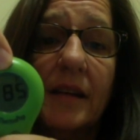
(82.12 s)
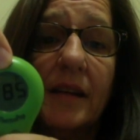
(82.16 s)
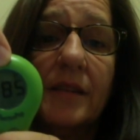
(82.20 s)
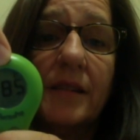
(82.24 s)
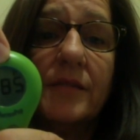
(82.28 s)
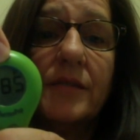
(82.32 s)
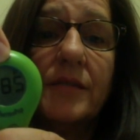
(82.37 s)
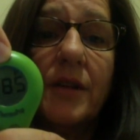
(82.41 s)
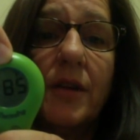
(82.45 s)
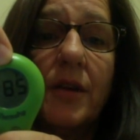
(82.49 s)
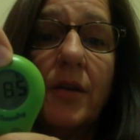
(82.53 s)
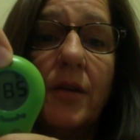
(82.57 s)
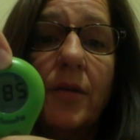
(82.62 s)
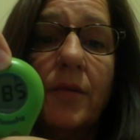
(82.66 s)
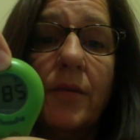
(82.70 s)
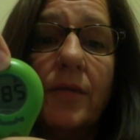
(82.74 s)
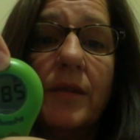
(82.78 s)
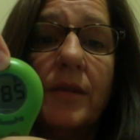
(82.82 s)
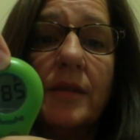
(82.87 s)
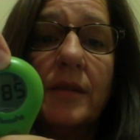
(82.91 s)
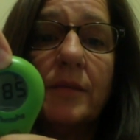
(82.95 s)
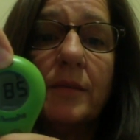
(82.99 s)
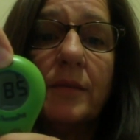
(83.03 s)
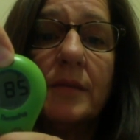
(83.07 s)
So
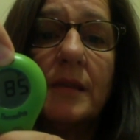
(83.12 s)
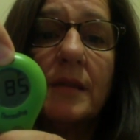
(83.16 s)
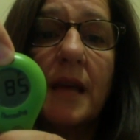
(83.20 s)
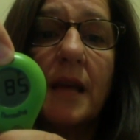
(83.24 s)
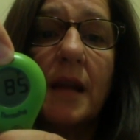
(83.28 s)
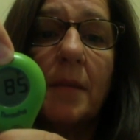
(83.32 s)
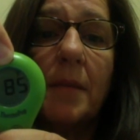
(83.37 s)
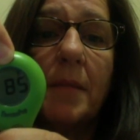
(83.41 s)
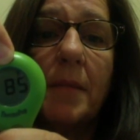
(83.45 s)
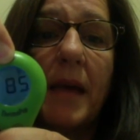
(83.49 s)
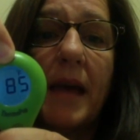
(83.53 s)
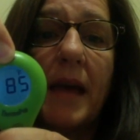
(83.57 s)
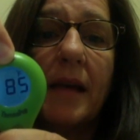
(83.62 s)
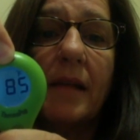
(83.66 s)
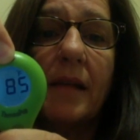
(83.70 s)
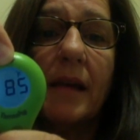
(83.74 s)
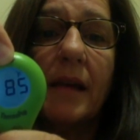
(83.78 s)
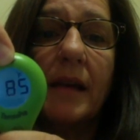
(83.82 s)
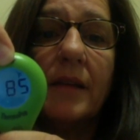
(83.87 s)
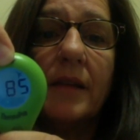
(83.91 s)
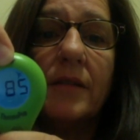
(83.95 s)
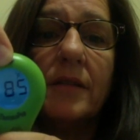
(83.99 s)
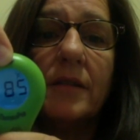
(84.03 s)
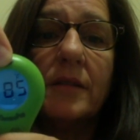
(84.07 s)
this one's got a
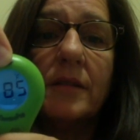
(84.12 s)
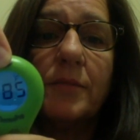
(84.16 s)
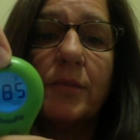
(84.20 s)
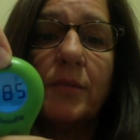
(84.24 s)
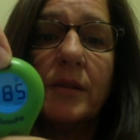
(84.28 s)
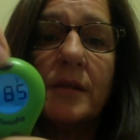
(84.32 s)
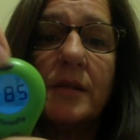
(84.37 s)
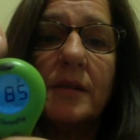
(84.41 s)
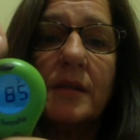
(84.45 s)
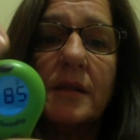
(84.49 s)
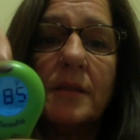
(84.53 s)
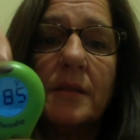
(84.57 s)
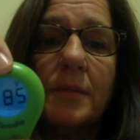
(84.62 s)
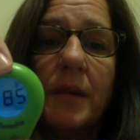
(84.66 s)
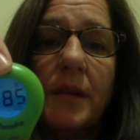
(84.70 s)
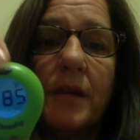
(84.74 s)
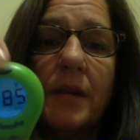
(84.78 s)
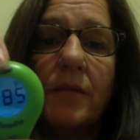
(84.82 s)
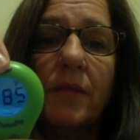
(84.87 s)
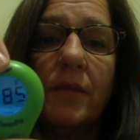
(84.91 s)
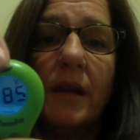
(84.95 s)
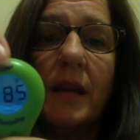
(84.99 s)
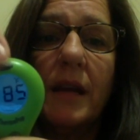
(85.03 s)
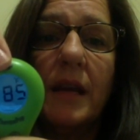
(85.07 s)
backlight. You just press this
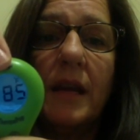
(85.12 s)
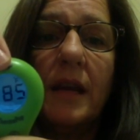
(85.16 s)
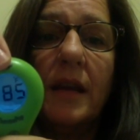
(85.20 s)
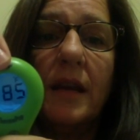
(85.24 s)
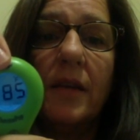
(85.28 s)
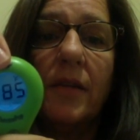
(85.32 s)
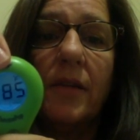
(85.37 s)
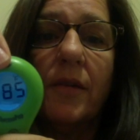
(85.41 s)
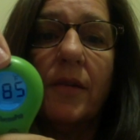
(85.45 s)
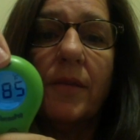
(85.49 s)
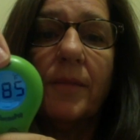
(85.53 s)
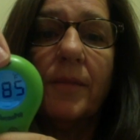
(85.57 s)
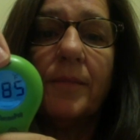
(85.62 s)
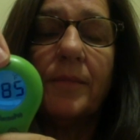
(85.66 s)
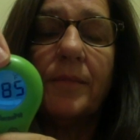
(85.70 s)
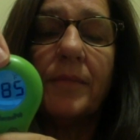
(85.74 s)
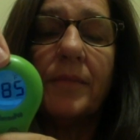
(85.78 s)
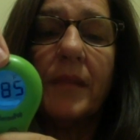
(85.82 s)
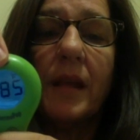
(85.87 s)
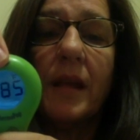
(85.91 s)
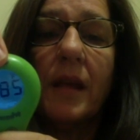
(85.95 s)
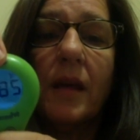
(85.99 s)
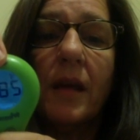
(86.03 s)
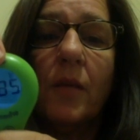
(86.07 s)
button right here
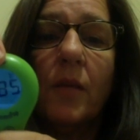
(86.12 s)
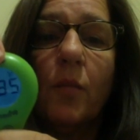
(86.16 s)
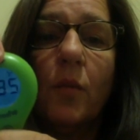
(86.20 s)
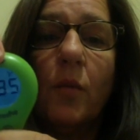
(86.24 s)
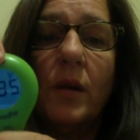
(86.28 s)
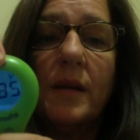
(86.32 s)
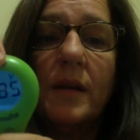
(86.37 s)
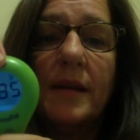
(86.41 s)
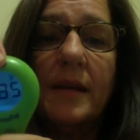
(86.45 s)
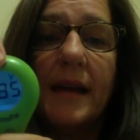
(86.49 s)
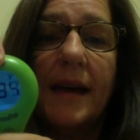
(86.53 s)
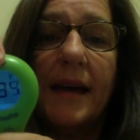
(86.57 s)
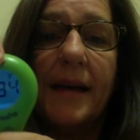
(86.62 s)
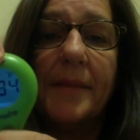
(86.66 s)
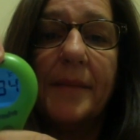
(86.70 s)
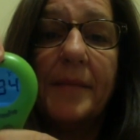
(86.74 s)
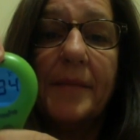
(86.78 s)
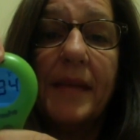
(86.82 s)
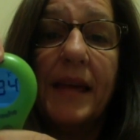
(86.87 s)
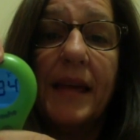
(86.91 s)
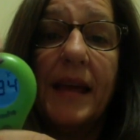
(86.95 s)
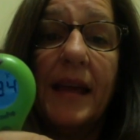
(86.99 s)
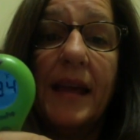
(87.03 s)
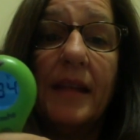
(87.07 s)
one time
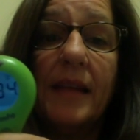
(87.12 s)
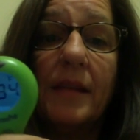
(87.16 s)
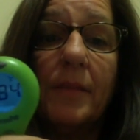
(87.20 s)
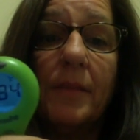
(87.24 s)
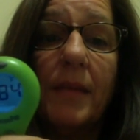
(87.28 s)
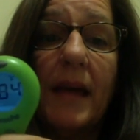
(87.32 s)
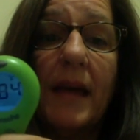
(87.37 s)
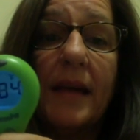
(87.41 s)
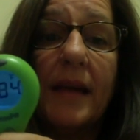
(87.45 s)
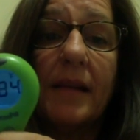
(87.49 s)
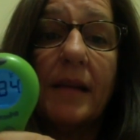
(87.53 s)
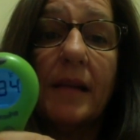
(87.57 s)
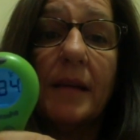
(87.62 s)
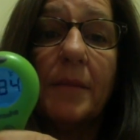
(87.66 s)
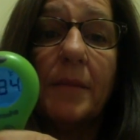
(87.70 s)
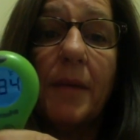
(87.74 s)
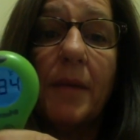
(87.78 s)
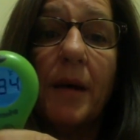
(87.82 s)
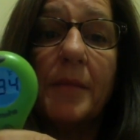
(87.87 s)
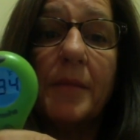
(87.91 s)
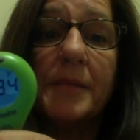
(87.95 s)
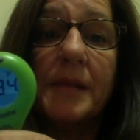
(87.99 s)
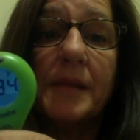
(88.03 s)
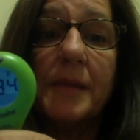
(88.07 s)
and the backlight
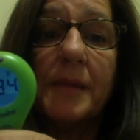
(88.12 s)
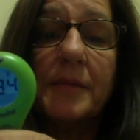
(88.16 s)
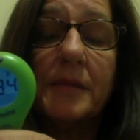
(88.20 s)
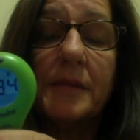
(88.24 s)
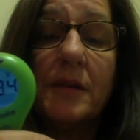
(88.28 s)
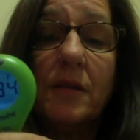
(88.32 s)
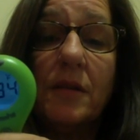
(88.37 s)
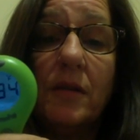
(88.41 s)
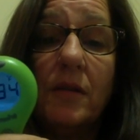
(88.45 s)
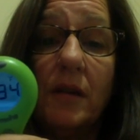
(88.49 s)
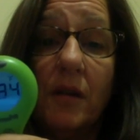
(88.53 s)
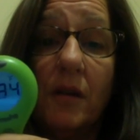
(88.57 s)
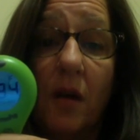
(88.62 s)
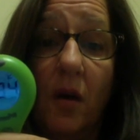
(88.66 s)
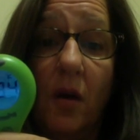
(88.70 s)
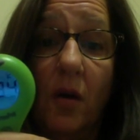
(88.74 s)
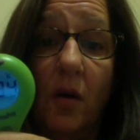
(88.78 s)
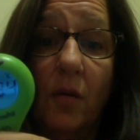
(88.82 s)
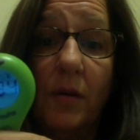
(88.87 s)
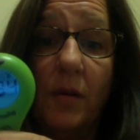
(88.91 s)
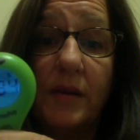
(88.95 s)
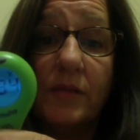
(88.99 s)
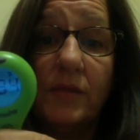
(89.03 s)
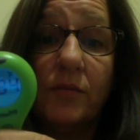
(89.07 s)
pops up so you can
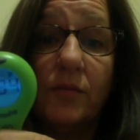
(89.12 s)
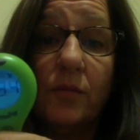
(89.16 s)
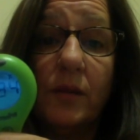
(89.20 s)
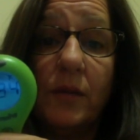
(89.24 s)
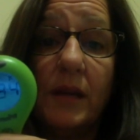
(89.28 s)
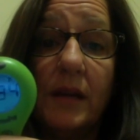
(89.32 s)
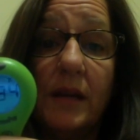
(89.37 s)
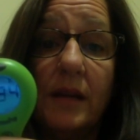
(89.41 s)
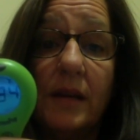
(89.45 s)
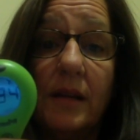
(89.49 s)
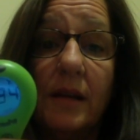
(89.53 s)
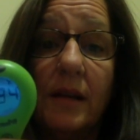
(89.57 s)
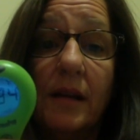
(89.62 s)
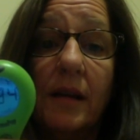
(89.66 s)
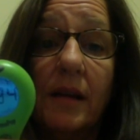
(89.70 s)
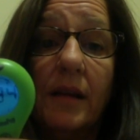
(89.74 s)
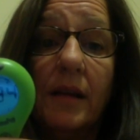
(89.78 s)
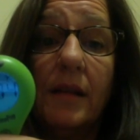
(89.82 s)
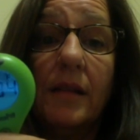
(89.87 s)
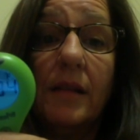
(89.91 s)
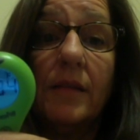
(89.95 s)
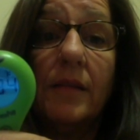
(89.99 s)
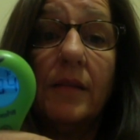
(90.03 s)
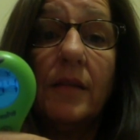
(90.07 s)
always read
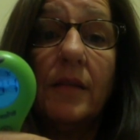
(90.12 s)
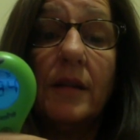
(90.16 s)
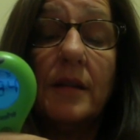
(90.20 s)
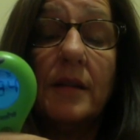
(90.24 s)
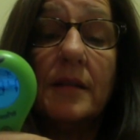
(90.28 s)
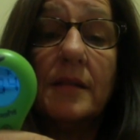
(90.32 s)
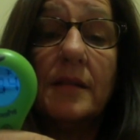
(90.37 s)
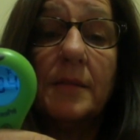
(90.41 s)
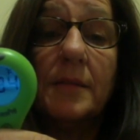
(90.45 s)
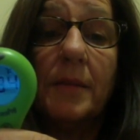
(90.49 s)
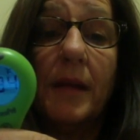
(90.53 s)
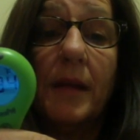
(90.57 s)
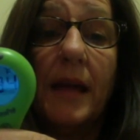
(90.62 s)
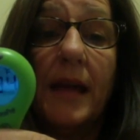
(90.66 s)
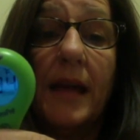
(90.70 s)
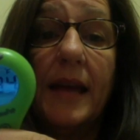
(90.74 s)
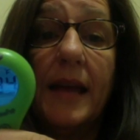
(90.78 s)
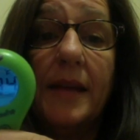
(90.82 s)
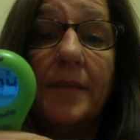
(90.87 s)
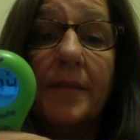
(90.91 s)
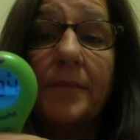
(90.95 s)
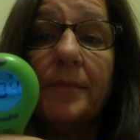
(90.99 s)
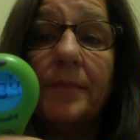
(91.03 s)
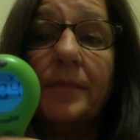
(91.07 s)
the display.
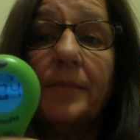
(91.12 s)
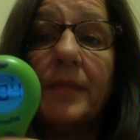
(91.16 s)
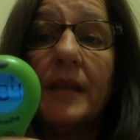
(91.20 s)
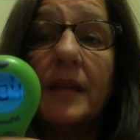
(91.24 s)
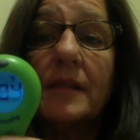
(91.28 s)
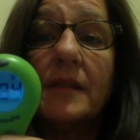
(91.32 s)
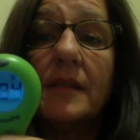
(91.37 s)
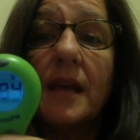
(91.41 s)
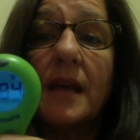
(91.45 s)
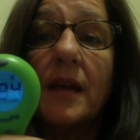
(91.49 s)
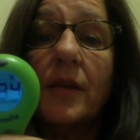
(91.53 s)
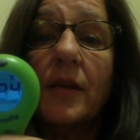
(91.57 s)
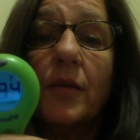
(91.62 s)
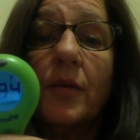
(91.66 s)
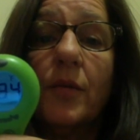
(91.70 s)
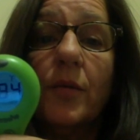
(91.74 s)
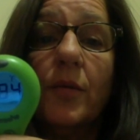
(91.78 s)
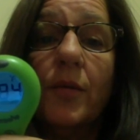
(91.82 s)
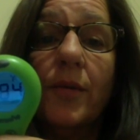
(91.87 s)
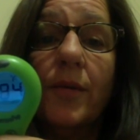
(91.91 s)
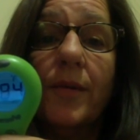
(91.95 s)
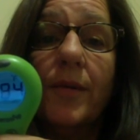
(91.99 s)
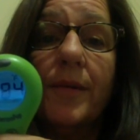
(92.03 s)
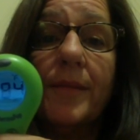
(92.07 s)
That's kind of
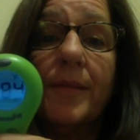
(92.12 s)
cool.